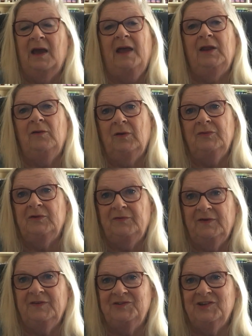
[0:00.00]
and I wrote the
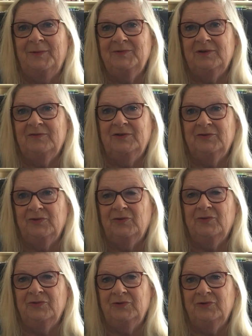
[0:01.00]
first chapter of Under the
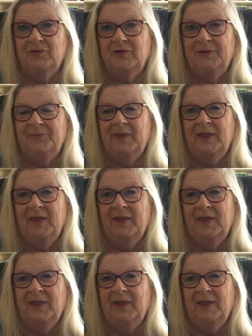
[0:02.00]
Hawthorn Tree